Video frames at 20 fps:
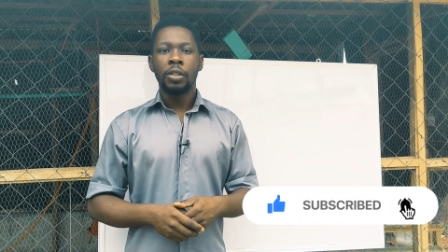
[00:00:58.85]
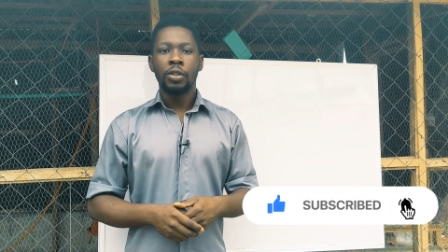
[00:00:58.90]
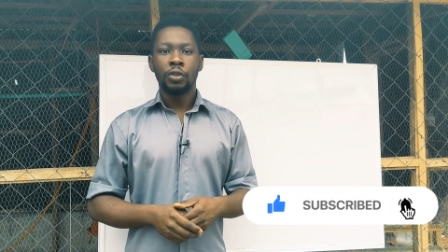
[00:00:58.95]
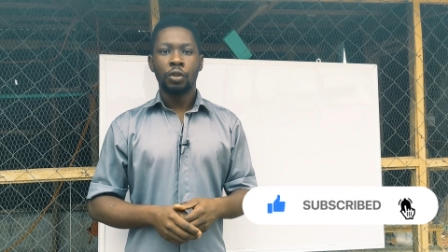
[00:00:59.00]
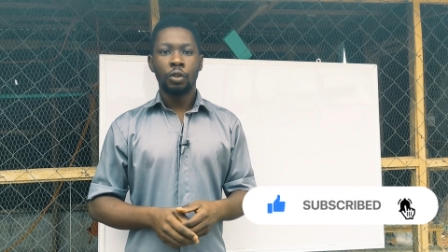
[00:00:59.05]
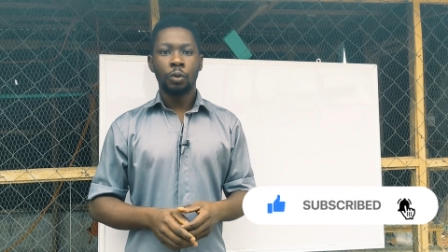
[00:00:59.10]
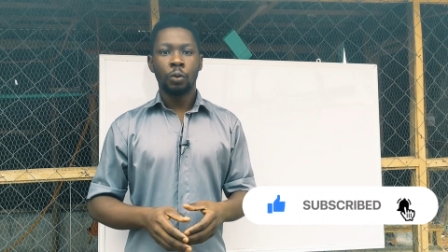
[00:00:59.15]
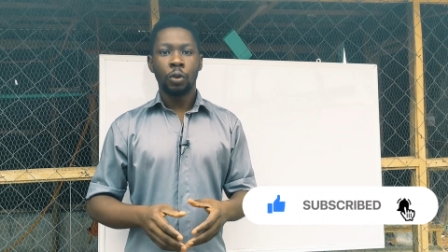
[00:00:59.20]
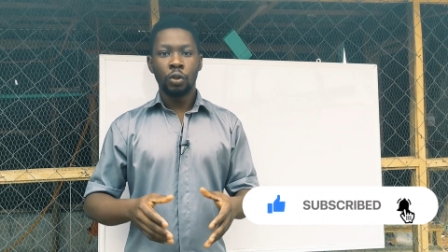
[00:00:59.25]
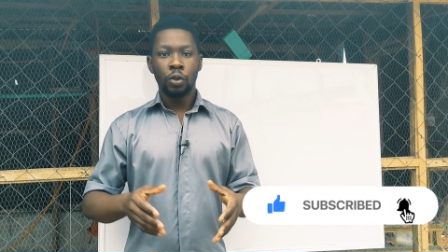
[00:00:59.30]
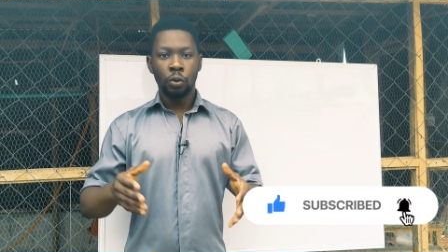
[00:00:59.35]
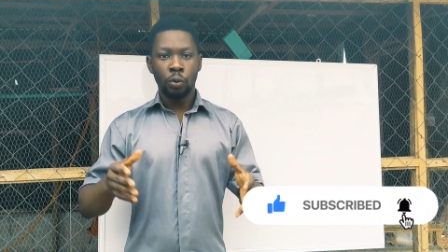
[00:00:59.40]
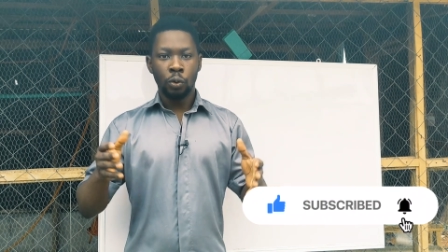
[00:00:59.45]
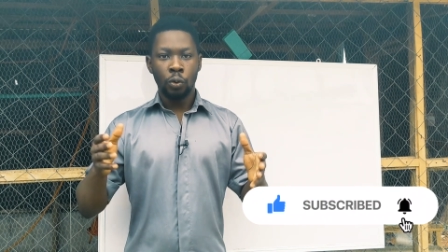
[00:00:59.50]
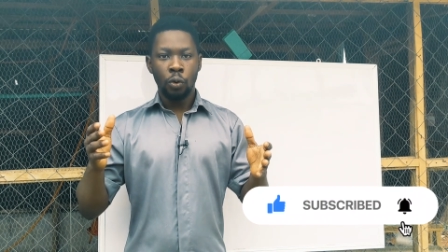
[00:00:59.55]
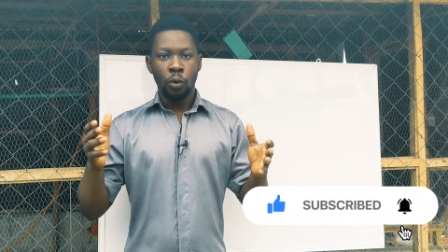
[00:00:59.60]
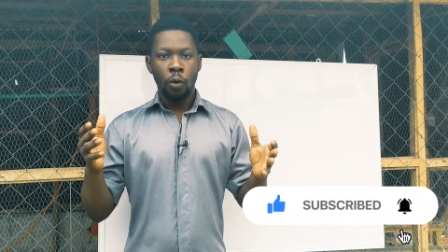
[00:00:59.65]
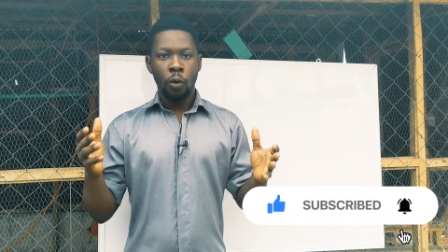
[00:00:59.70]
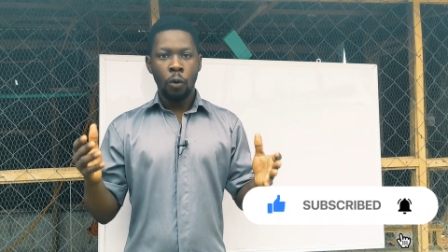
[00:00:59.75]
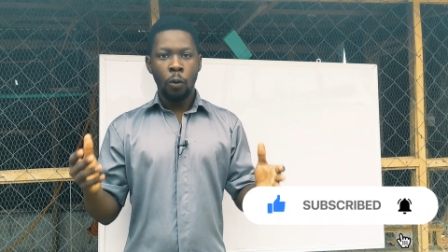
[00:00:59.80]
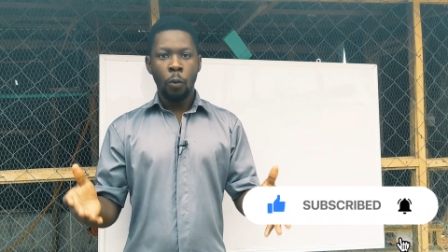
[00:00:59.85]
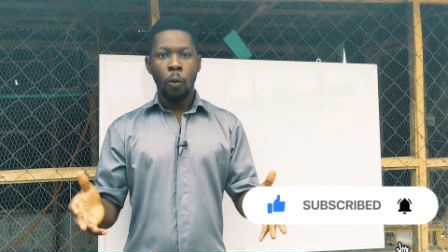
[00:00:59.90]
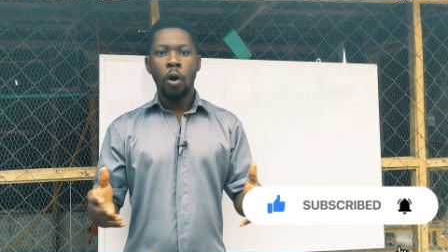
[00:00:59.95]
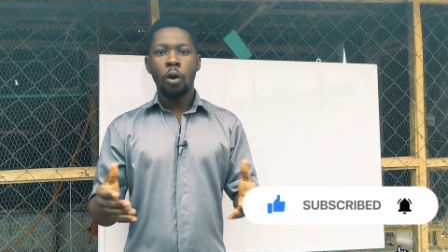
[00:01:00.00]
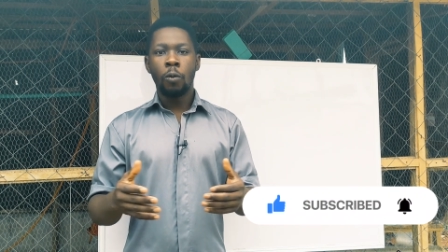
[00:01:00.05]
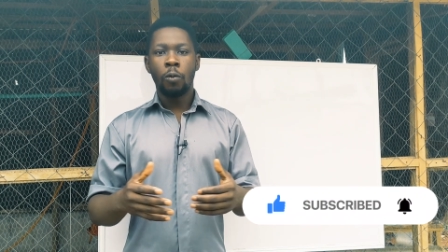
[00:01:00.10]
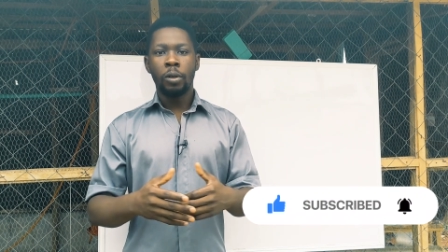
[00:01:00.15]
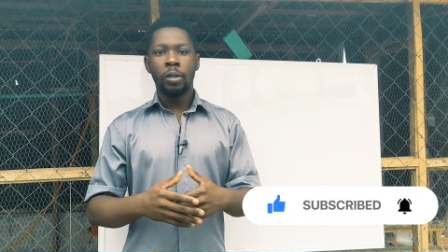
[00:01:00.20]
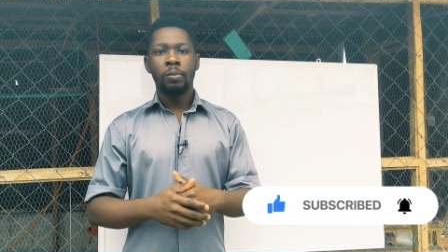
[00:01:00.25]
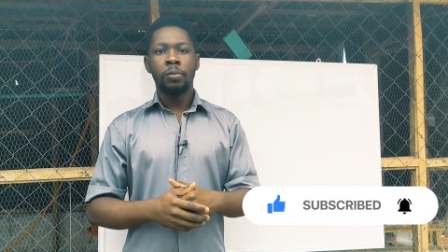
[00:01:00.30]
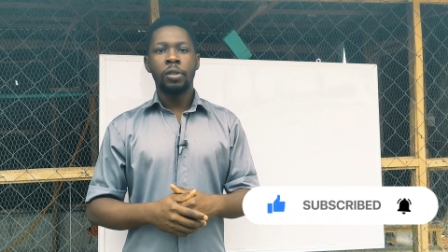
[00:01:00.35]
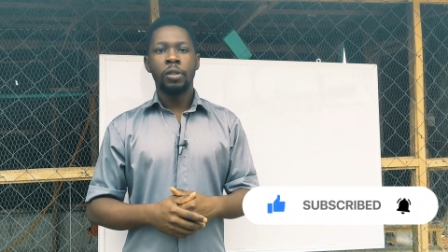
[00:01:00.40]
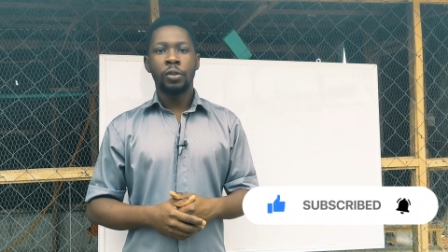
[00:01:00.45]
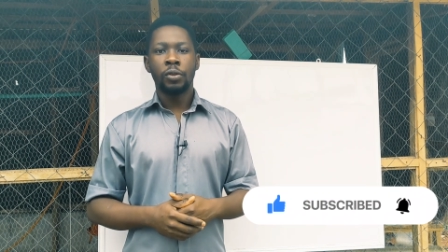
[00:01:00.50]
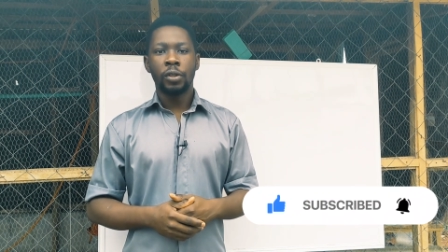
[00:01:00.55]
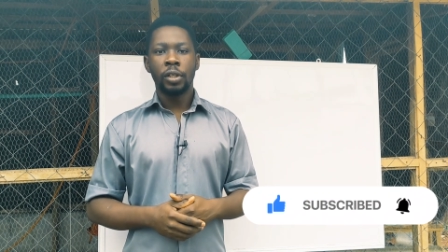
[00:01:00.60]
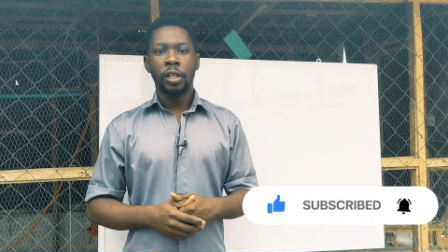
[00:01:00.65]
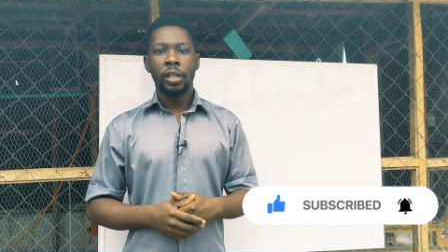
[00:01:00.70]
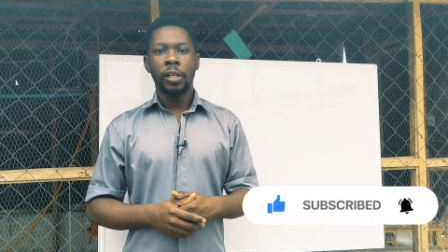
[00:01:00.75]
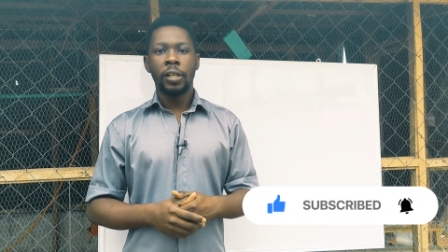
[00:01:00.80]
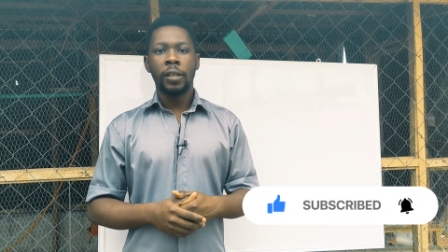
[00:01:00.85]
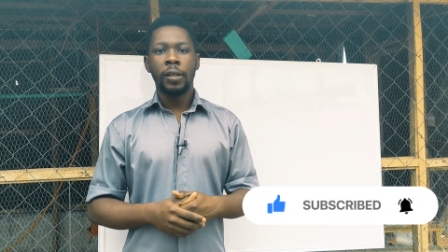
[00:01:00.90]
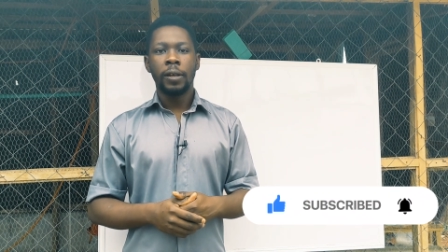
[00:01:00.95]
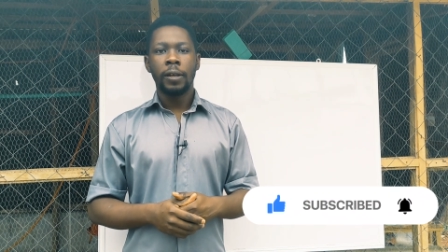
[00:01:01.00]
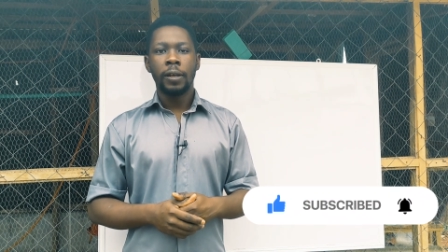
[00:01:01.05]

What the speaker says: So you want to work with me today.